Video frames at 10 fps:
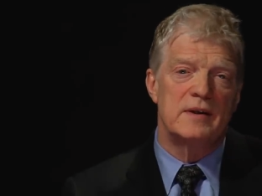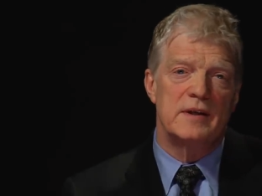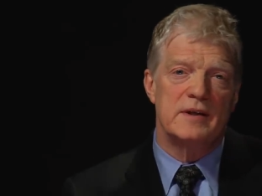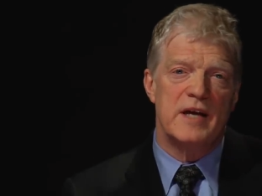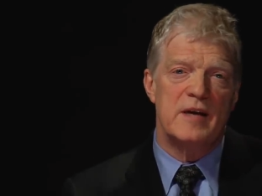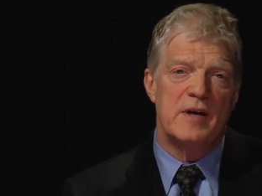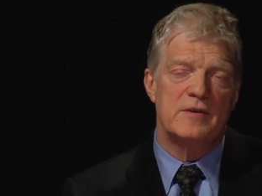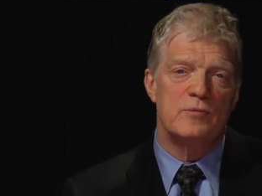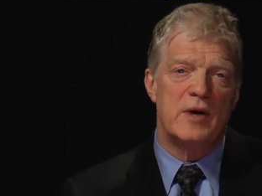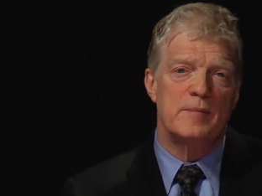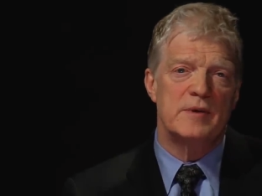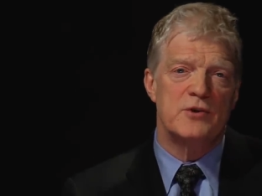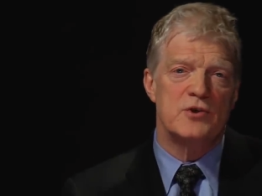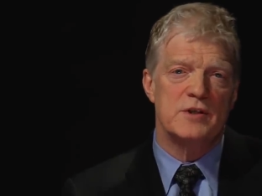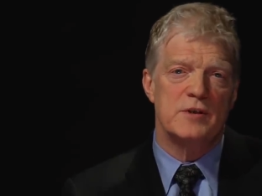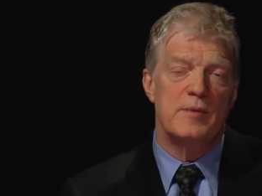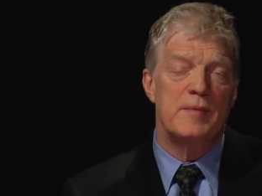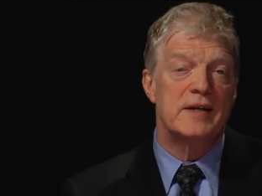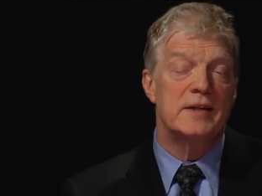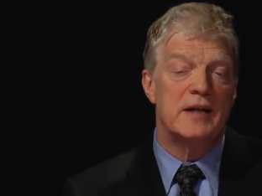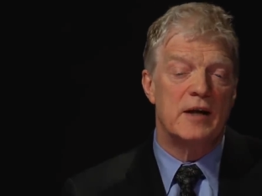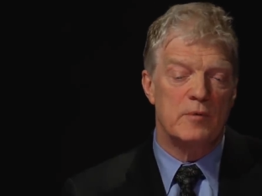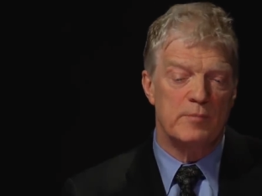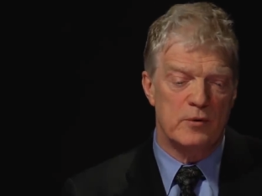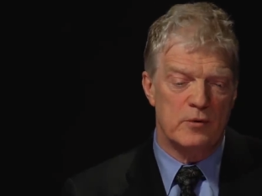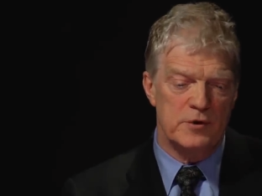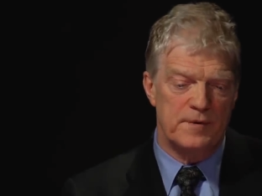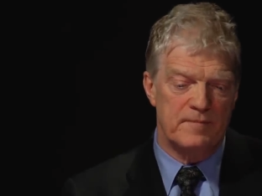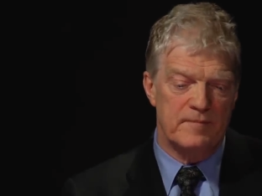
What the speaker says: It came out of recommendations that we made in that report.